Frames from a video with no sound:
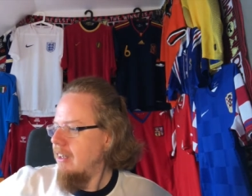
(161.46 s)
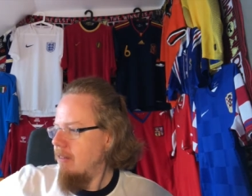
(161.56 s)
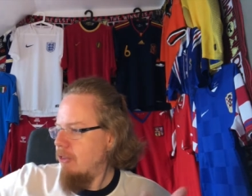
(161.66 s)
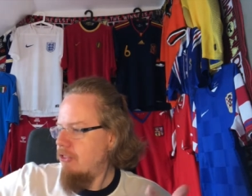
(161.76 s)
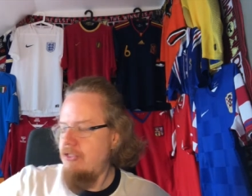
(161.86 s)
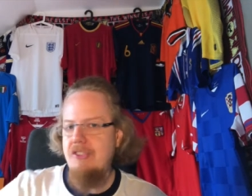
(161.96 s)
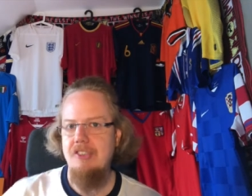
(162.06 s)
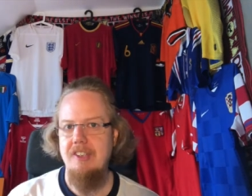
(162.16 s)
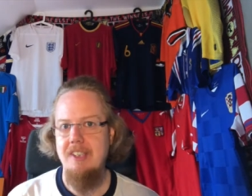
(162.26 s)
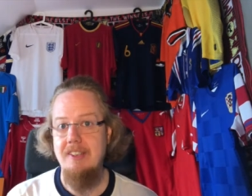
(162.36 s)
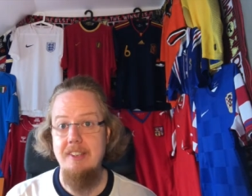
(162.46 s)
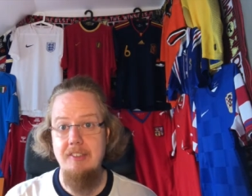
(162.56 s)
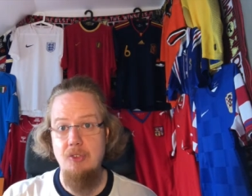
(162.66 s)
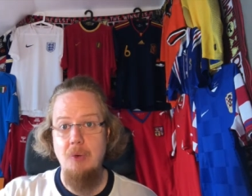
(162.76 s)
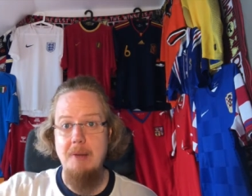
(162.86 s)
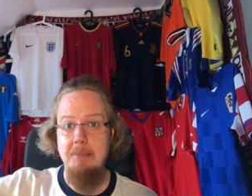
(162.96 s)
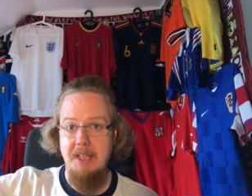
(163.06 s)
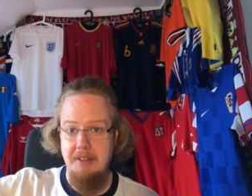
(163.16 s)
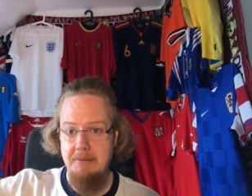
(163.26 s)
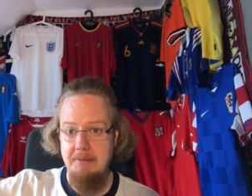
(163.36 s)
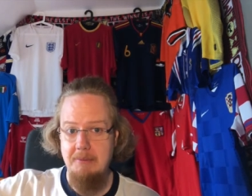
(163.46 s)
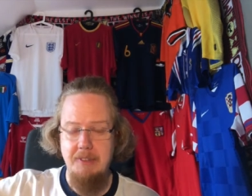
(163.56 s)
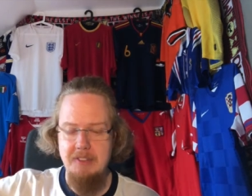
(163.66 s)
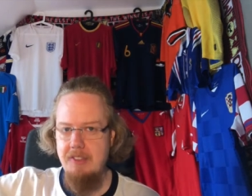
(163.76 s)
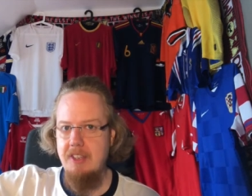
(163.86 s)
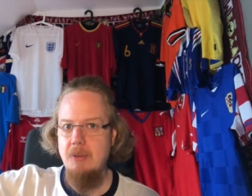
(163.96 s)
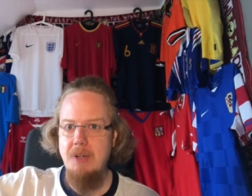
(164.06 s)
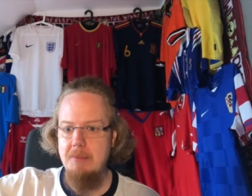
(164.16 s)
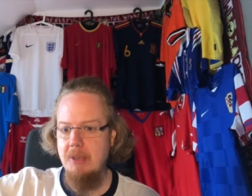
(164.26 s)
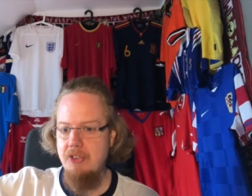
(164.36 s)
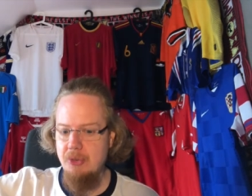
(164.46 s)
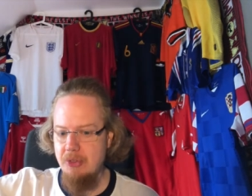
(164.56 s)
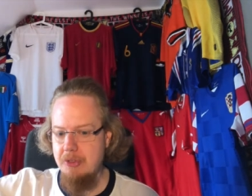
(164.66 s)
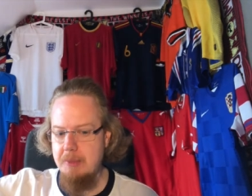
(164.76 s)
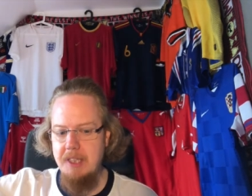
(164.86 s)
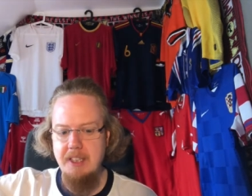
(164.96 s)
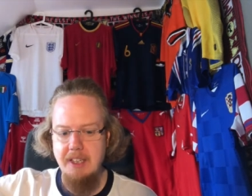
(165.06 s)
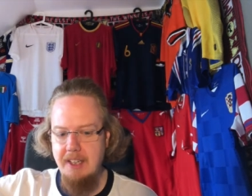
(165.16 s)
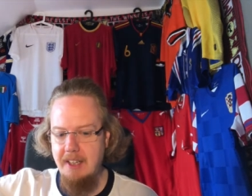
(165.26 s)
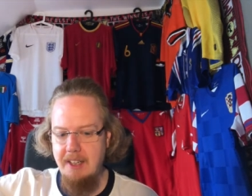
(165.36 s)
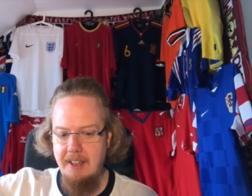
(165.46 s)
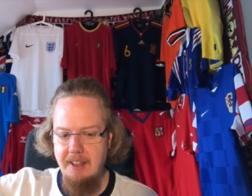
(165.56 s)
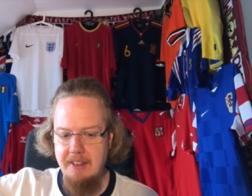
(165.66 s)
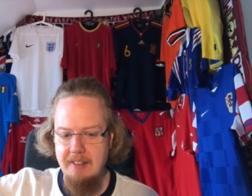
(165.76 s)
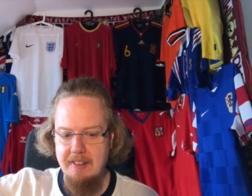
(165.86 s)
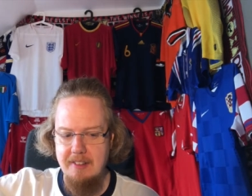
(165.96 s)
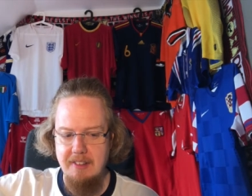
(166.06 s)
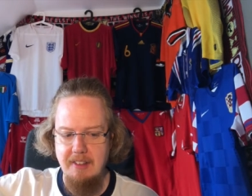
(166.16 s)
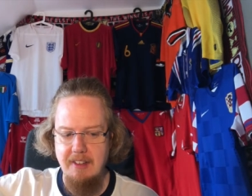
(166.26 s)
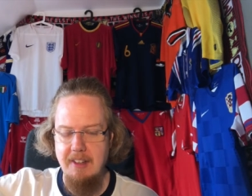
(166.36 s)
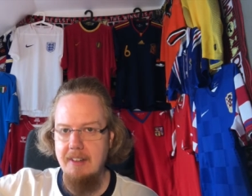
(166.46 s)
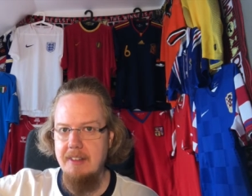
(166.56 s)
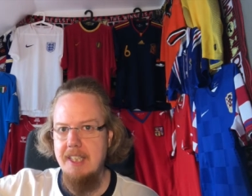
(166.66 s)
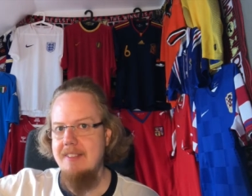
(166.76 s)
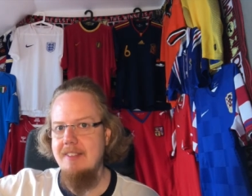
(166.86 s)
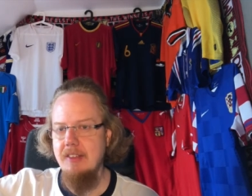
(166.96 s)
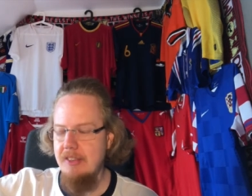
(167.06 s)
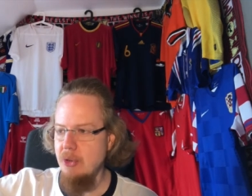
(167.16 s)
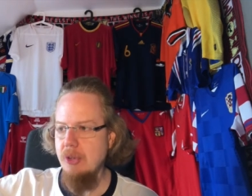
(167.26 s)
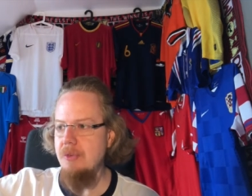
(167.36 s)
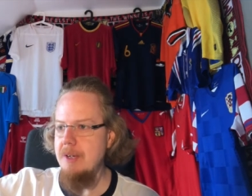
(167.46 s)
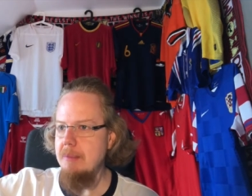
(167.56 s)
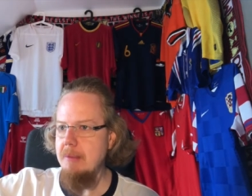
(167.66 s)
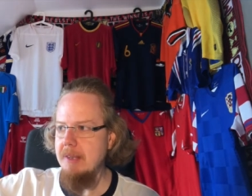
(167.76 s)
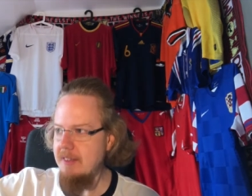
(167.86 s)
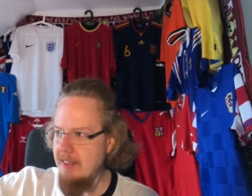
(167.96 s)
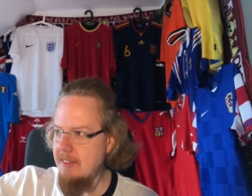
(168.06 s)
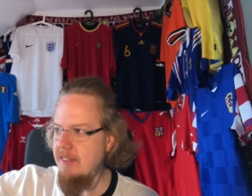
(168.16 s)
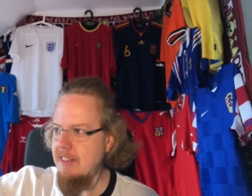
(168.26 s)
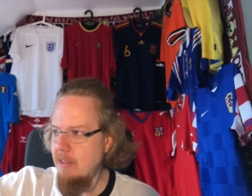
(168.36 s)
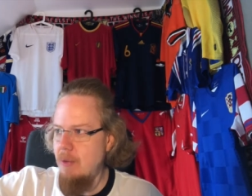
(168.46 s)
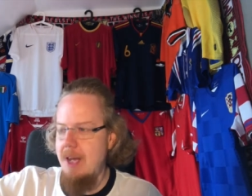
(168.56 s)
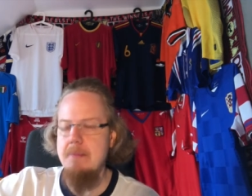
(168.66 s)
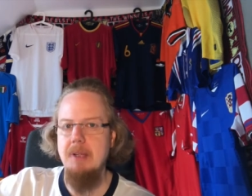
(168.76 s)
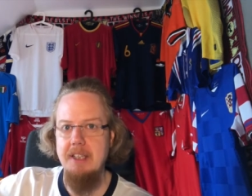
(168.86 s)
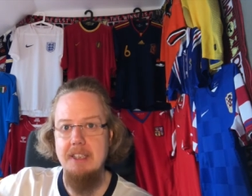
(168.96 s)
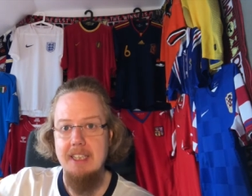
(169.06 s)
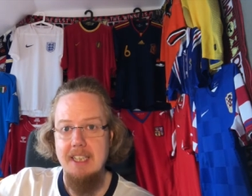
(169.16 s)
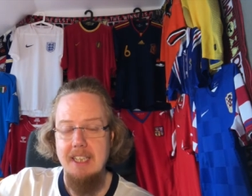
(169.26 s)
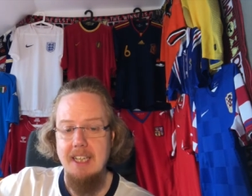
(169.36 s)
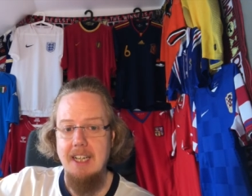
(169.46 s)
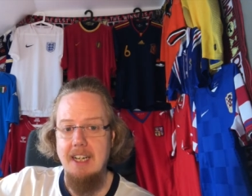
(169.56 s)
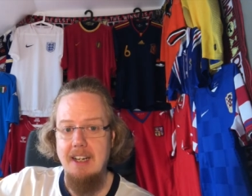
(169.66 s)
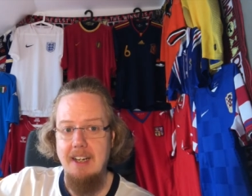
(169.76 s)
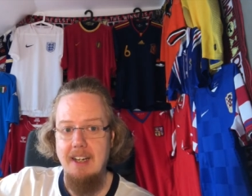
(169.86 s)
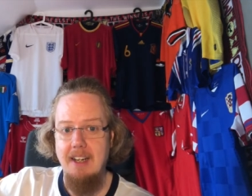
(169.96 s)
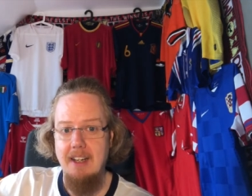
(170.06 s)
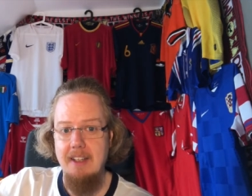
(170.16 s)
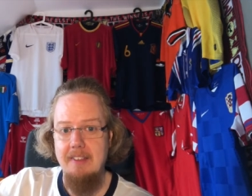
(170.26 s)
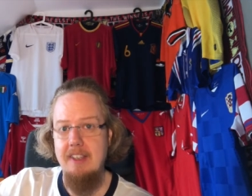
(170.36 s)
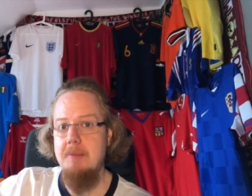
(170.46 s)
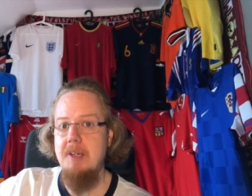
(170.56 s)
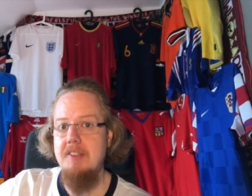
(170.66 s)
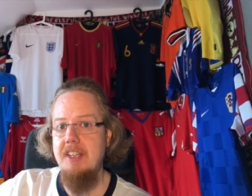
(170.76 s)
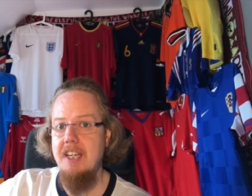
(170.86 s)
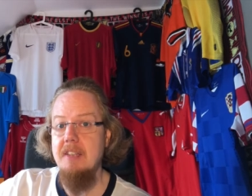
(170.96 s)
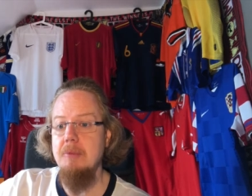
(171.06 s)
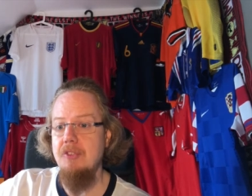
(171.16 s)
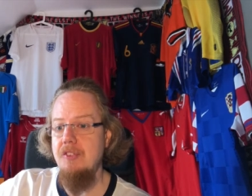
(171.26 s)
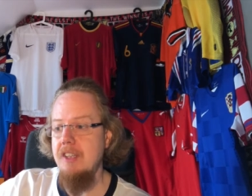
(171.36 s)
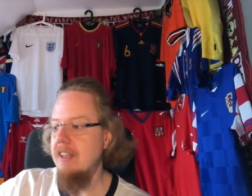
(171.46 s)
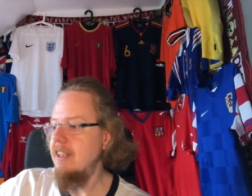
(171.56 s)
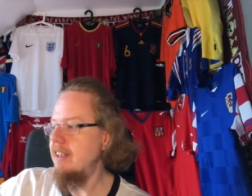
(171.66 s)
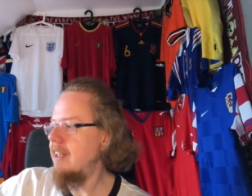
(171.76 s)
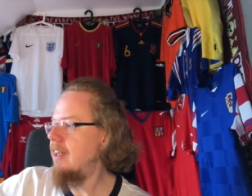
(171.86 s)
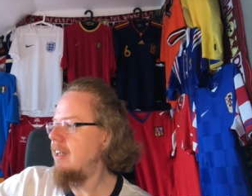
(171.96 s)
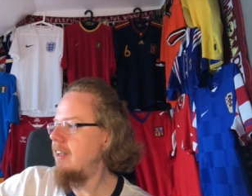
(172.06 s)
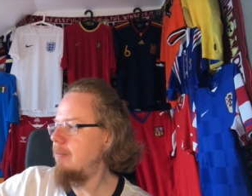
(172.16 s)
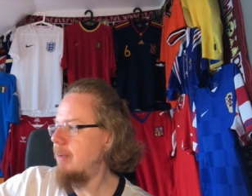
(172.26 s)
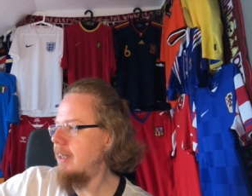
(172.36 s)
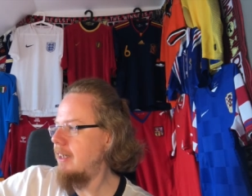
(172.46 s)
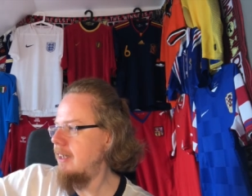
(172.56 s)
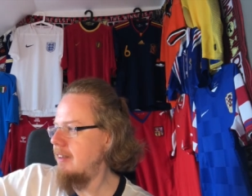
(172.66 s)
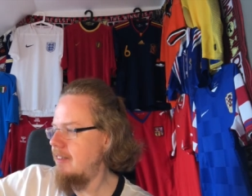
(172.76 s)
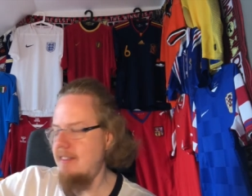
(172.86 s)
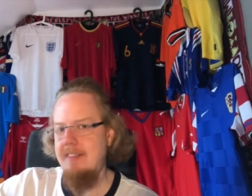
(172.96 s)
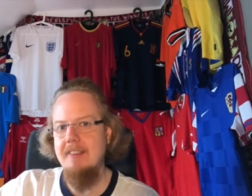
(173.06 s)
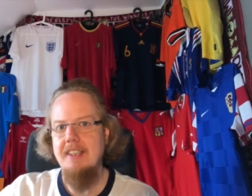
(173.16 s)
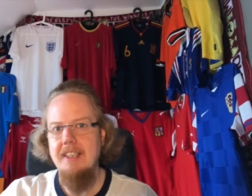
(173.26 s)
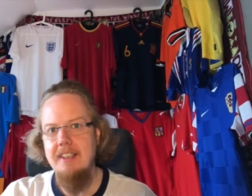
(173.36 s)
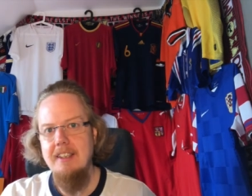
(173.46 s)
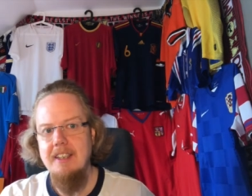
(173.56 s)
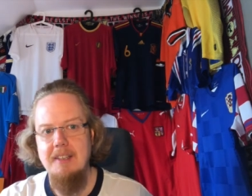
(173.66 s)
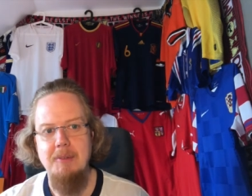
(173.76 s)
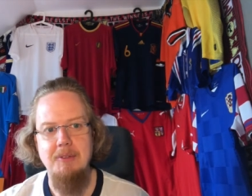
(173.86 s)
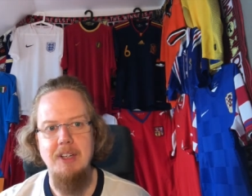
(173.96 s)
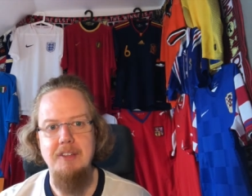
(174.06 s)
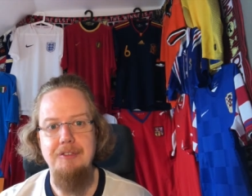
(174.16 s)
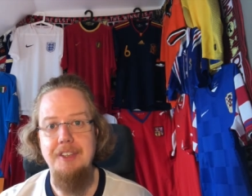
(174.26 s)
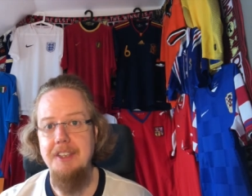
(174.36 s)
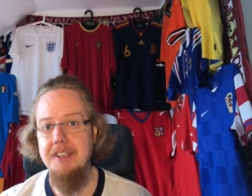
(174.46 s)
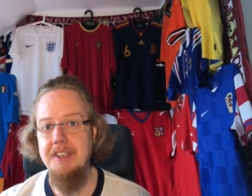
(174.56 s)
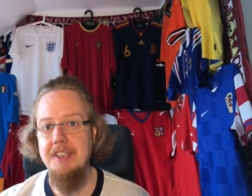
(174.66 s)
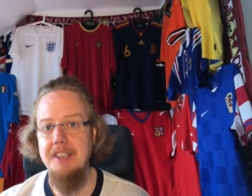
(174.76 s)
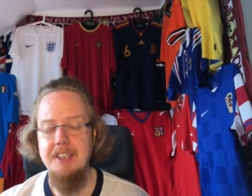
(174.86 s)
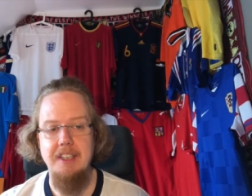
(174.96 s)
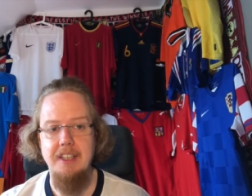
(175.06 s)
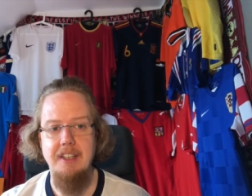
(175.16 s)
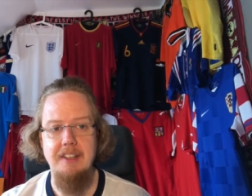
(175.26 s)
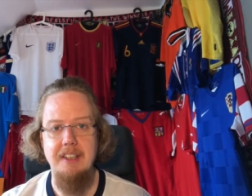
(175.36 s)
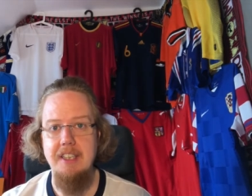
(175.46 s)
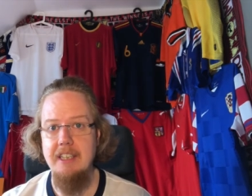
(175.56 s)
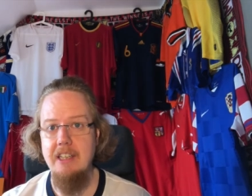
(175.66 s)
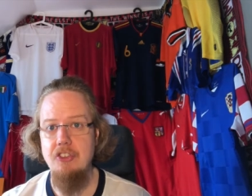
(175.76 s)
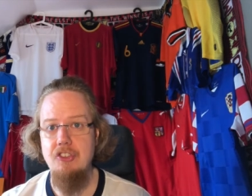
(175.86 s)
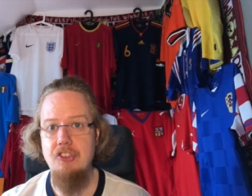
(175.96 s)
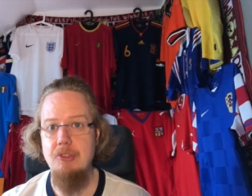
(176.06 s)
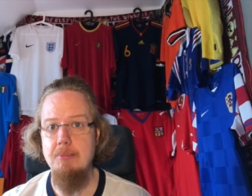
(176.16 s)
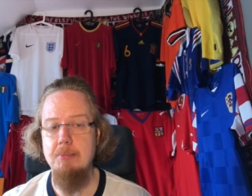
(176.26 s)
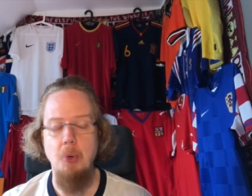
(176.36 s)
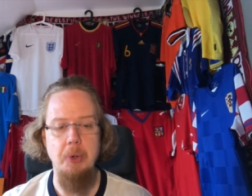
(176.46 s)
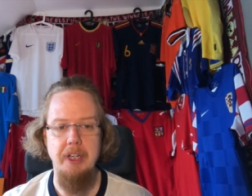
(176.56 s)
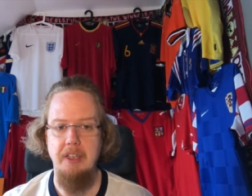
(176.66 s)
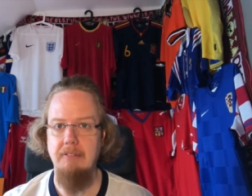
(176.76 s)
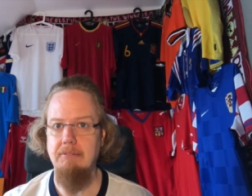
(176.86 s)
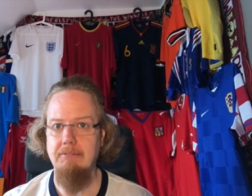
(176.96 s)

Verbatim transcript: was this is Wembley. This is how Wembley should be, and uh, yes, it's not the old Wembley, but this is still Wembley. Uh, it's an amazing atmosphere, and then my kids and my wife hear uh, the English booing